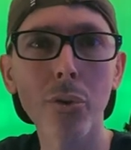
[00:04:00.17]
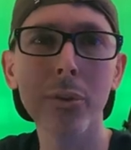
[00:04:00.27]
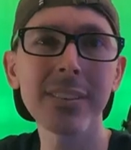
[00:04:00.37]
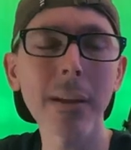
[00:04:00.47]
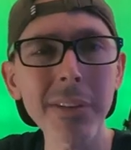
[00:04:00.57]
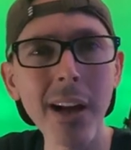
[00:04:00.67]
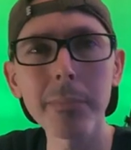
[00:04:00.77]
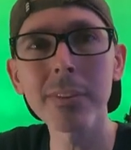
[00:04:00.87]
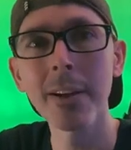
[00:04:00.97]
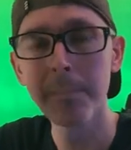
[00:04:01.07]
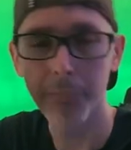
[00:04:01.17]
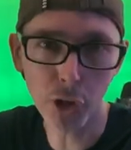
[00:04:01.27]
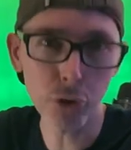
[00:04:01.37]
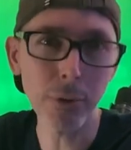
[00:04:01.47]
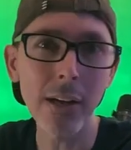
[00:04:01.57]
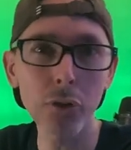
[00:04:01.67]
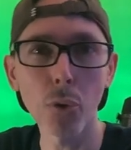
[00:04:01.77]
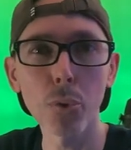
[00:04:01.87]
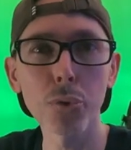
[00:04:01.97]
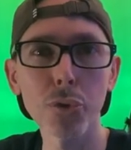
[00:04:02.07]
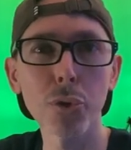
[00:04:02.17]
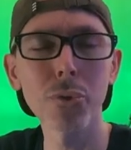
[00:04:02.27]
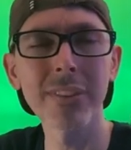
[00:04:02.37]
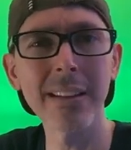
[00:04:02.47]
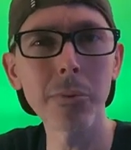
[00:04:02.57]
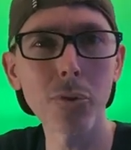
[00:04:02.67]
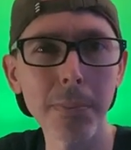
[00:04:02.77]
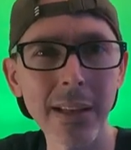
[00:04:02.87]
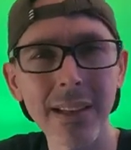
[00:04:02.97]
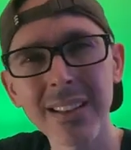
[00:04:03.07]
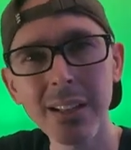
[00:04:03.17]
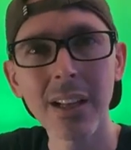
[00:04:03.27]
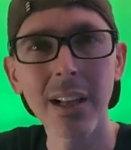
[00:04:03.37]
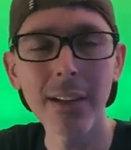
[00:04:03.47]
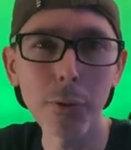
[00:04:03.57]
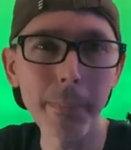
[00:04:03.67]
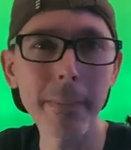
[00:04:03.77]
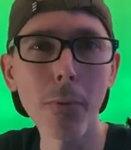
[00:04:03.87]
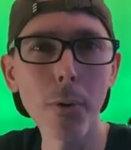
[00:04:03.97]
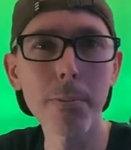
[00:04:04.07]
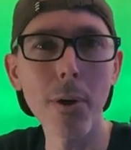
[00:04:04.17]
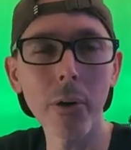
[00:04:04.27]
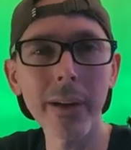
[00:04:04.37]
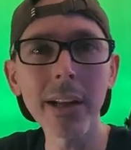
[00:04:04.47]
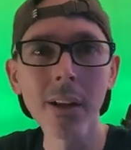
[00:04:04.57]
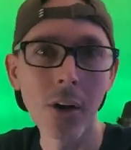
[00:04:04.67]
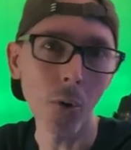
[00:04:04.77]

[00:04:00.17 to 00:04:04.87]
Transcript: or sometimes the crowd also seems to be a little bit more blurry.